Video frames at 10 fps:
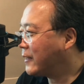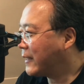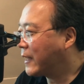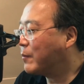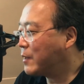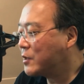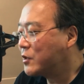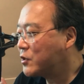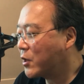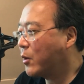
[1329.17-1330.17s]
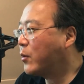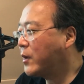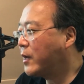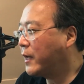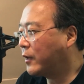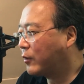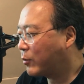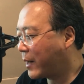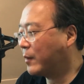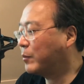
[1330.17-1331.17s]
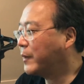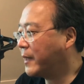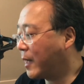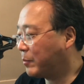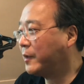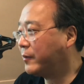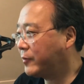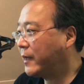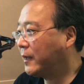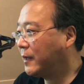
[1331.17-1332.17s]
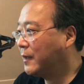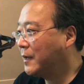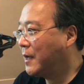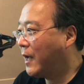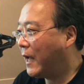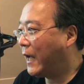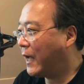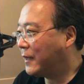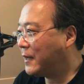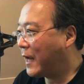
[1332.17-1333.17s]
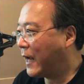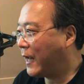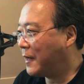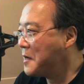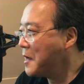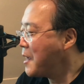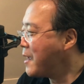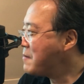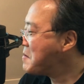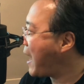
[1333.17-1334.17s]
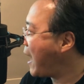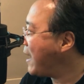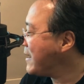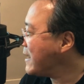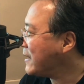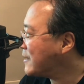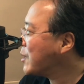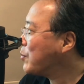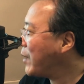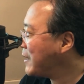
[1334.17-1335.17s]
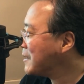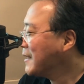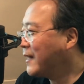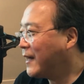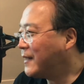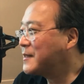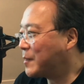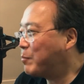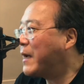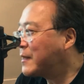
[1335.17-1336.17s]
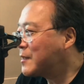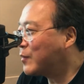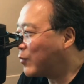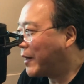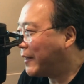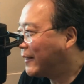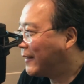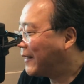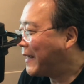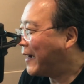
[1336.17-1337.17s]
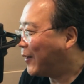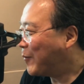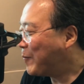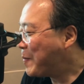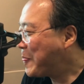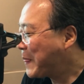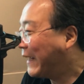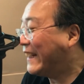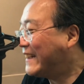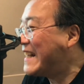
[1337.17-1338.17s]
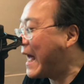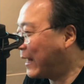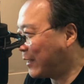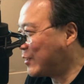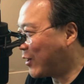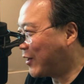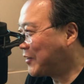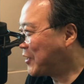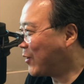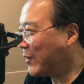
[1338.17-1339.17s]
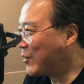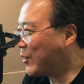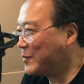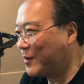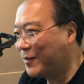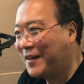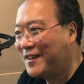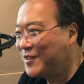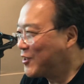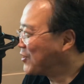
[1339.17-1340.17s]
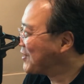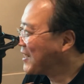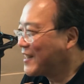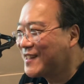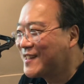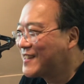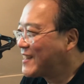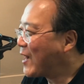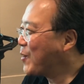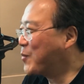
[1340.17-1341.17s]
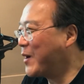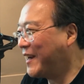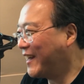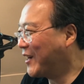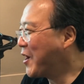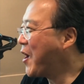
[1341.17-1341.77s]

they can be so incredibly uplifting, and in some ways it's the best of what Italians are, in terms of just celebrating